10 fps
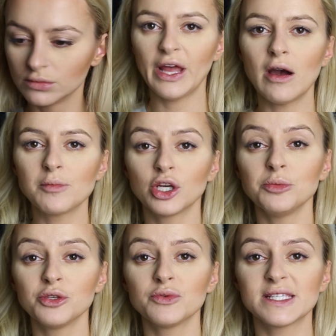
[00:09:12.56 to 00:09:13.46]
Now I'm going to
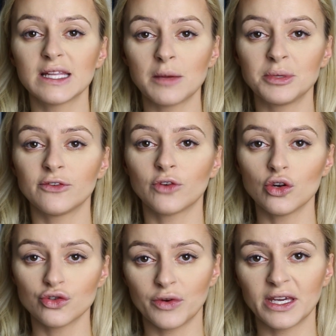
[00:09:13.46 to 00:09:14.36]
be doing a slight bit of
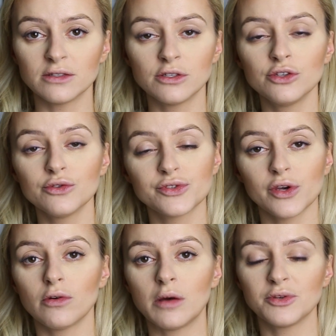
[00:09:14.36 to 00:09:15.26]
contouring, and to do
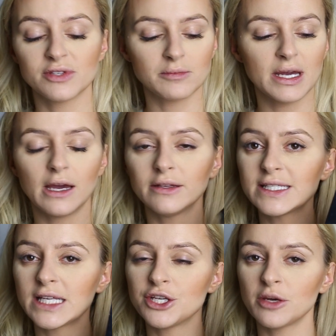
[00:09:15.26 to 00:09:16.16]
so I'm using my
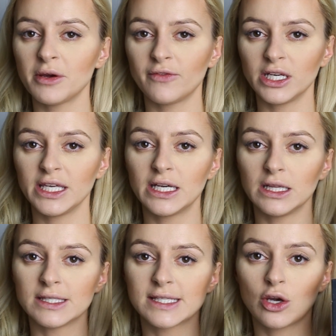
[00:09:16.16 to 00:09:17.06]
Anastasia Beverly
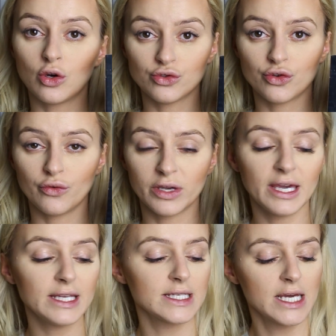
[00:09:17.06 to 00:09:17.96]
Hills contour
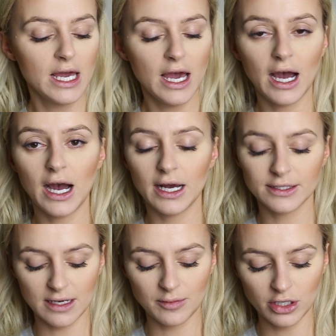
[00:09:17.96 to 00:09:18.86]
kit,
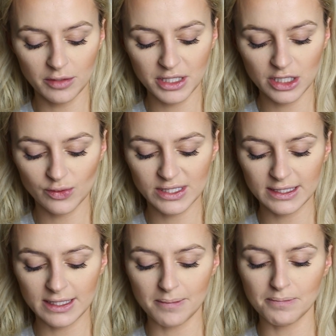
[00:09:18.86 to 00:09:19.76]
and I'm going to be
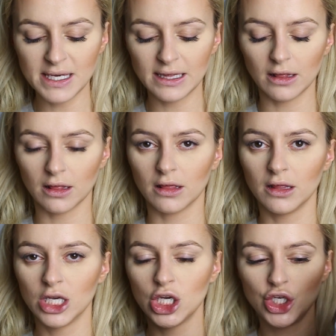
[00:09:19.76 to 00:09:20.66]
using the middle
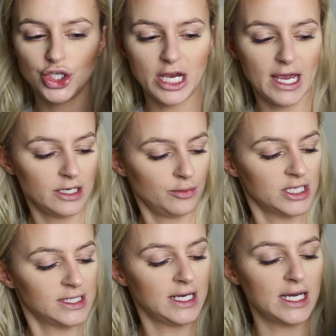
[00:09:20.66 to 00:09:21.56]
shade, which
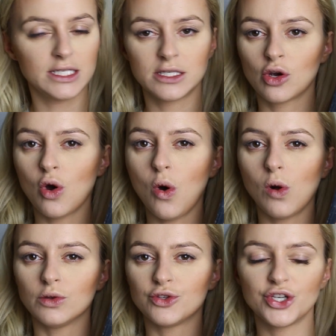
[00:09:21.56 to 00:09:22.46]
is the
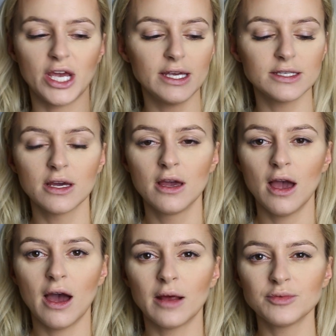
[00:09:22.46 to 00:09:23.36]
cold shade,
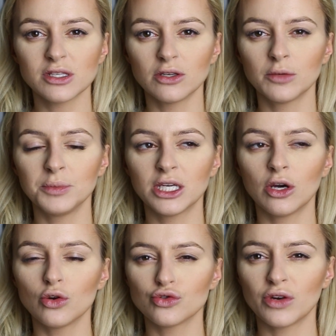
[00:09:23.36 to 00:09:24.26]
and I'm just going to be
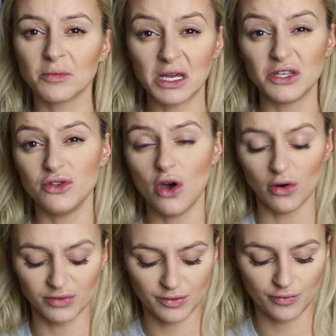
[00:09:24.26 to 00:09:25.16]
contouring my
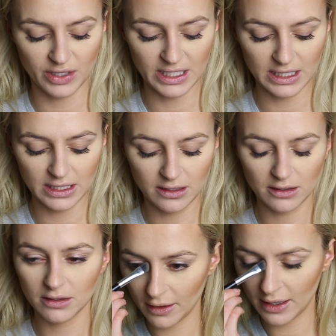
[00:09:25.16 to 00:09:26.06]
nose really.
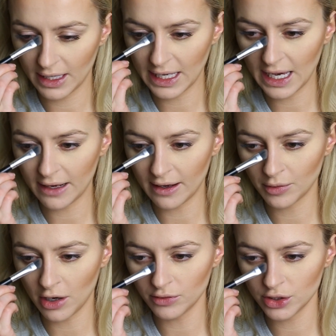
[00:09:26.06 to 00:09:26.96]
And again I'm
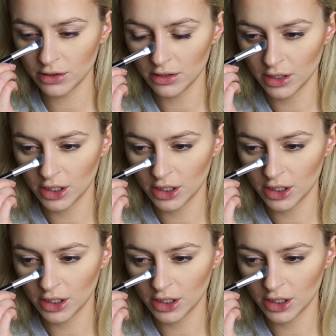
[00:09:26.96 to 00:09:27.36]
going